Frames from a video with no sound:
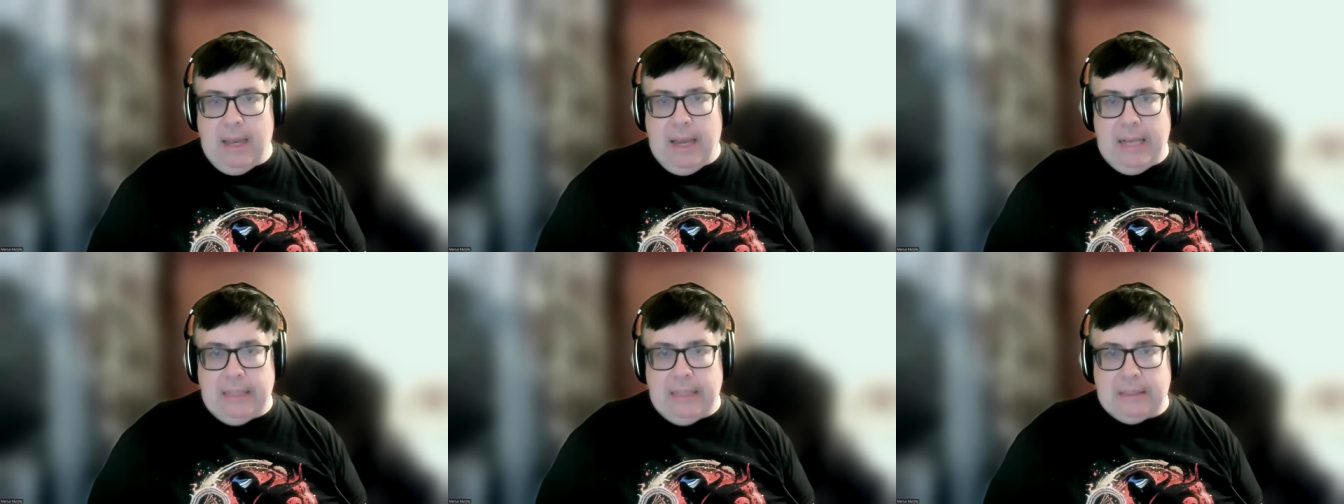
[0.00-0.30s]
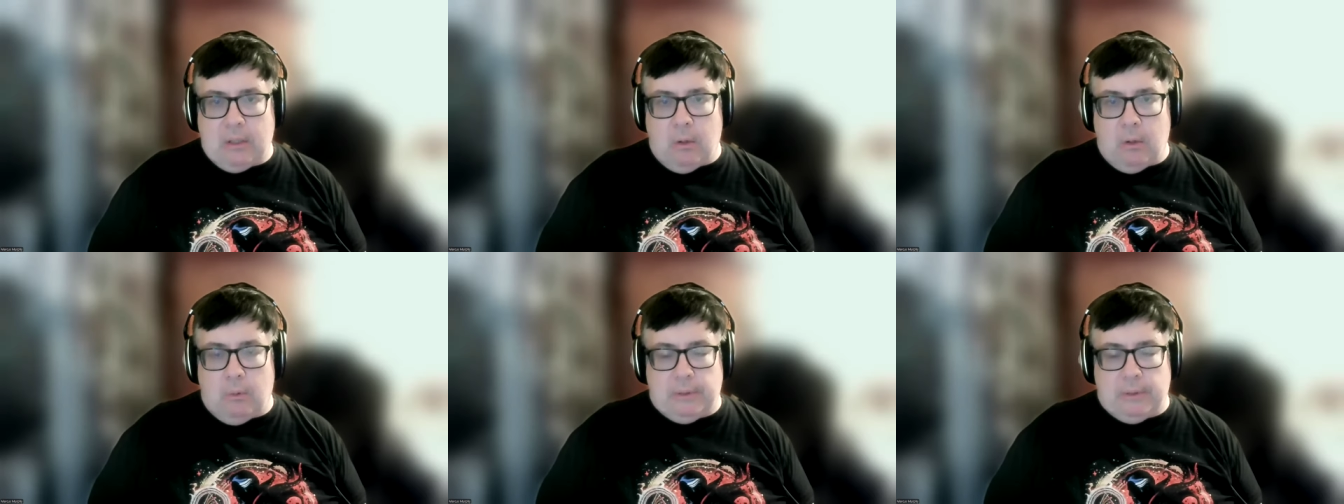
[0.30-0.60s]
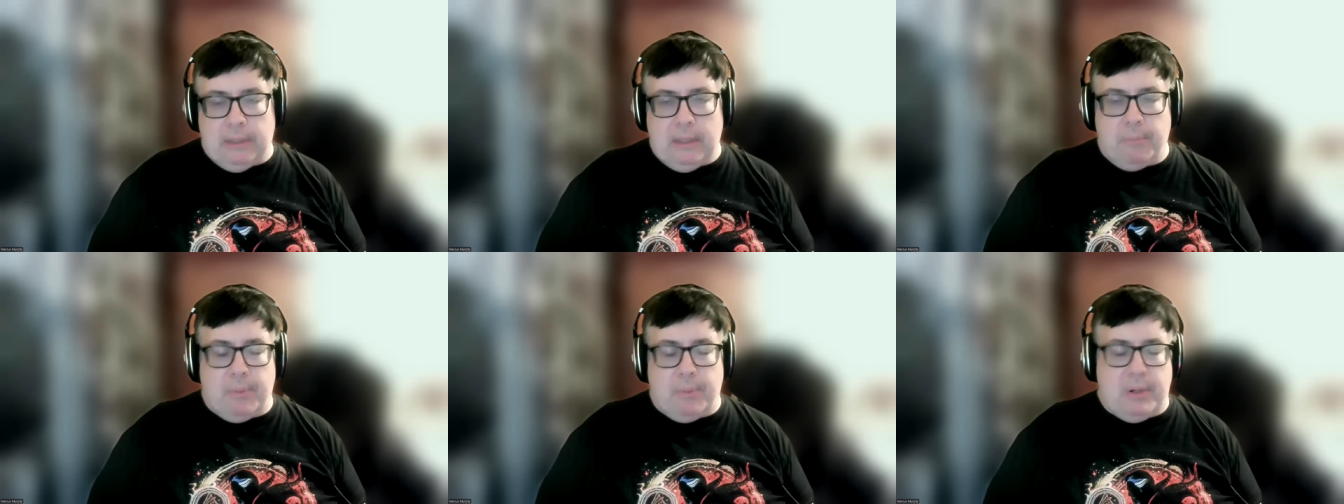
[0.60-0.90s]
is
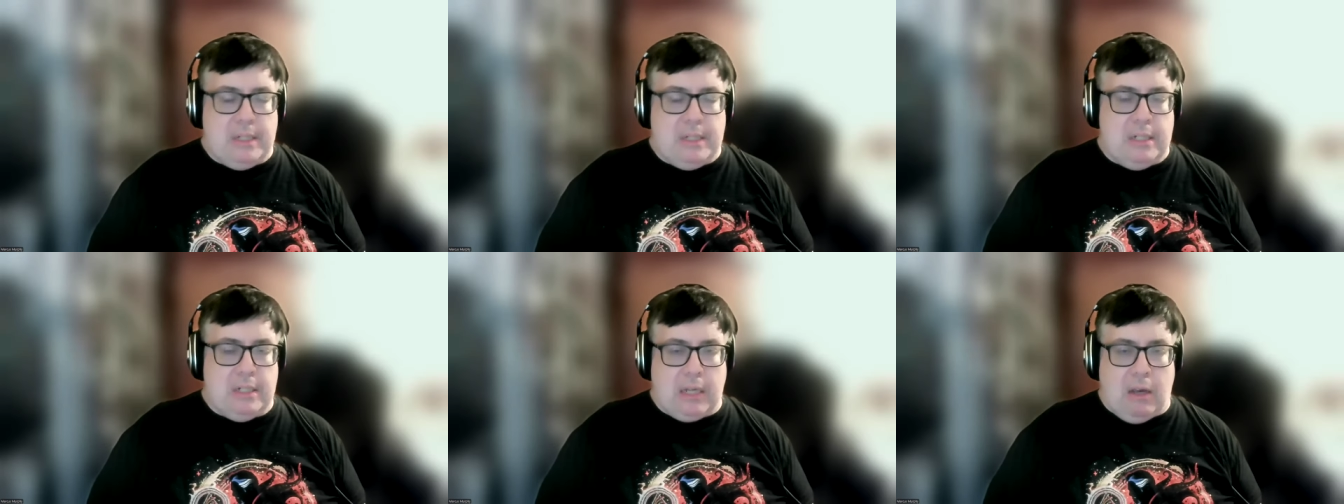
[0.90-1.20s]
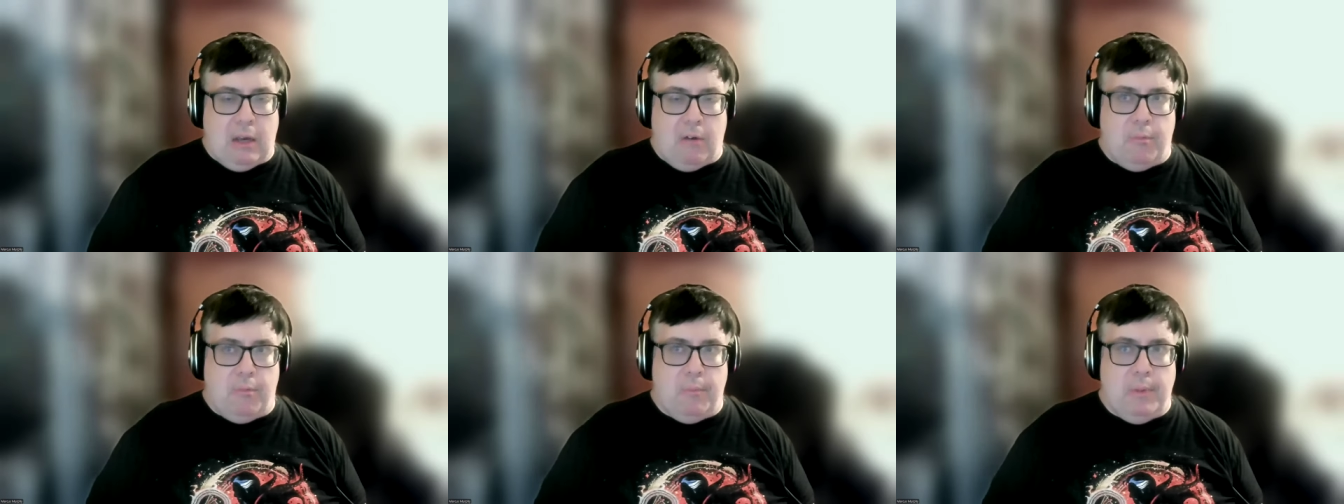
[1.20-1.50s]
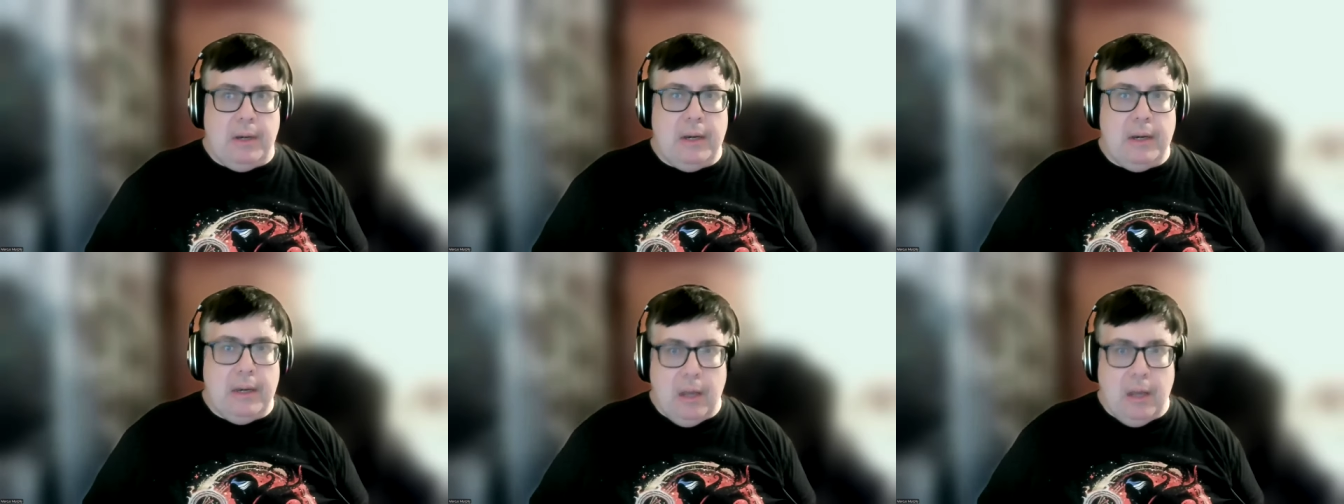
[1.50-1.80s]
causing the British
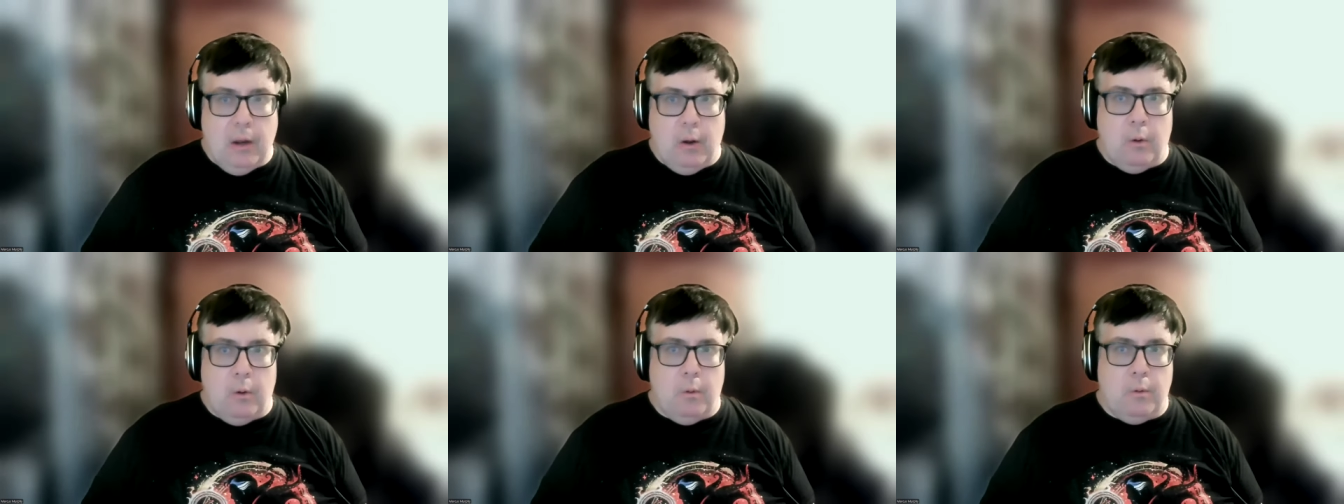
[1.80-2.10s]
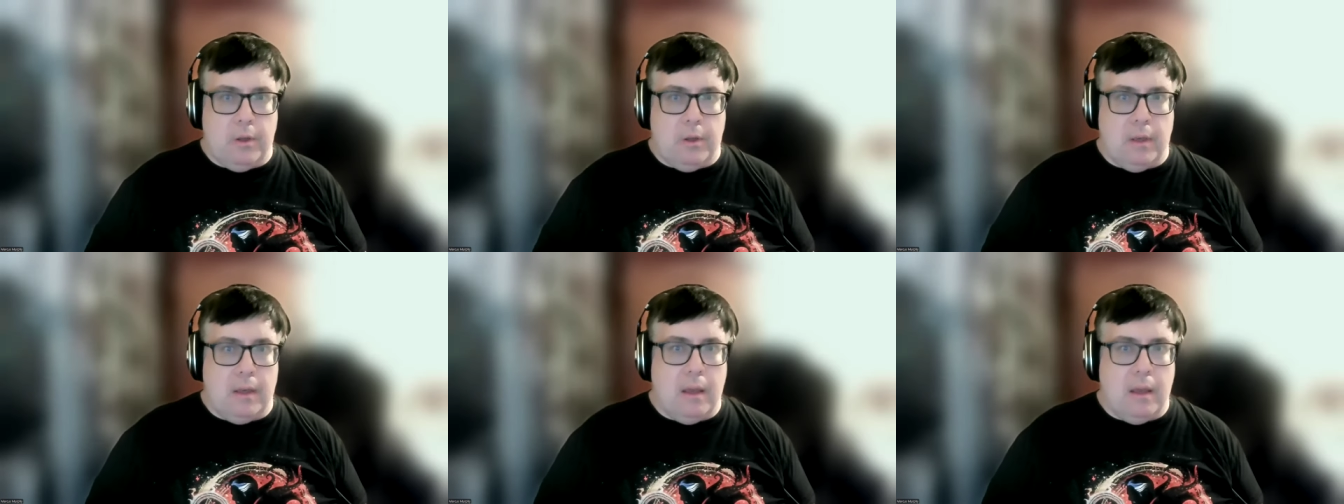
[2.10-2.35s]
government no